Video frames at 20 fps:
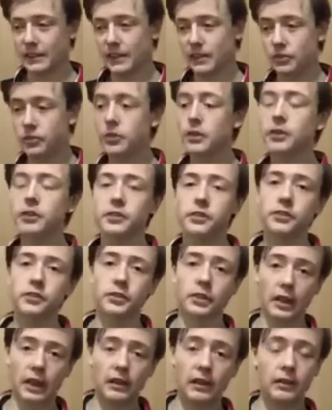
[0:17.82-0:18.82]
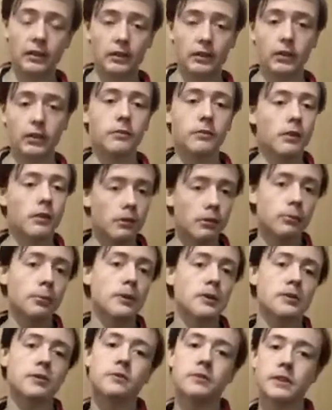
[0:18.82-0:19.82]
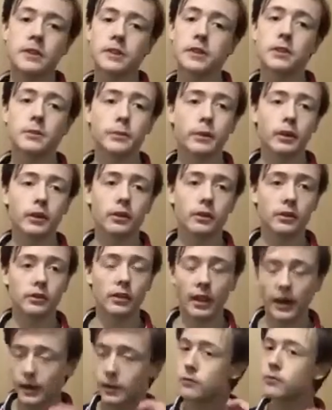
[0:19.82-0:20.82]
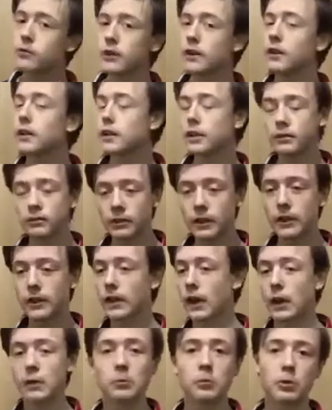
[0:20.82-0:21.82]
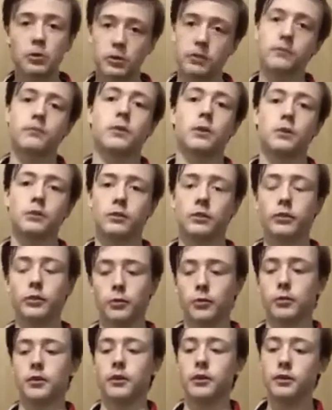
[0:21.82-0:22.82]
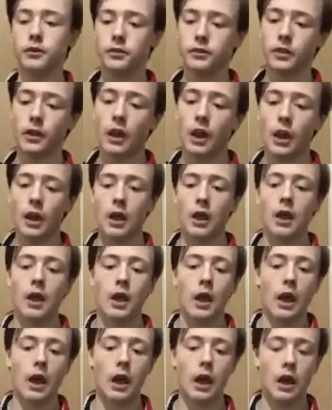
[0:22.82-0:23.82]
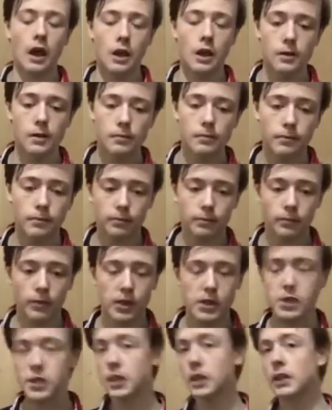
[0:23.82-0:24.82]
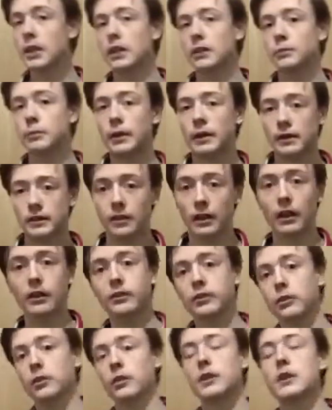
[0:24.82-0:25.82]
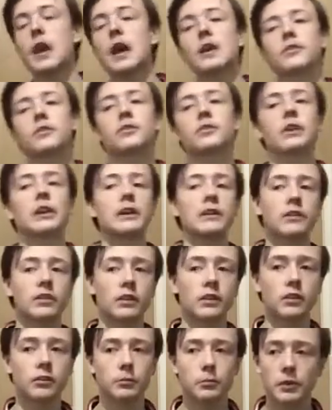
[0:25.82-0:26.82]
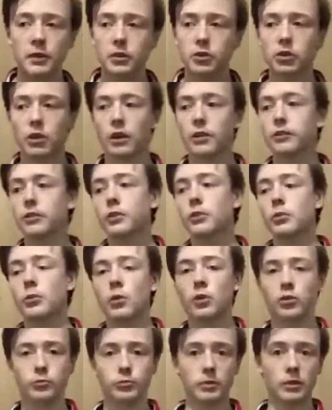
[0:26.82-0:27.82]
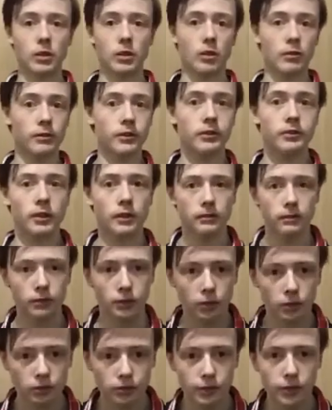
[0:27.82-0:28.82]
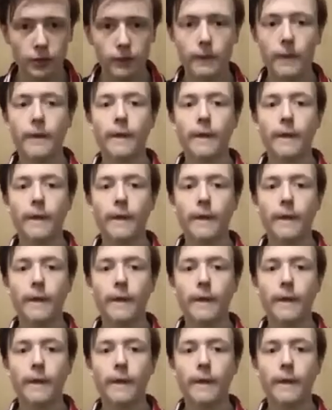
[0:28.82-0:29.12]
this is a very special video because I really am looking forward to doing this. As you can guess by the title, yes, it is me trying to do a cosplay of the 10th Doctor.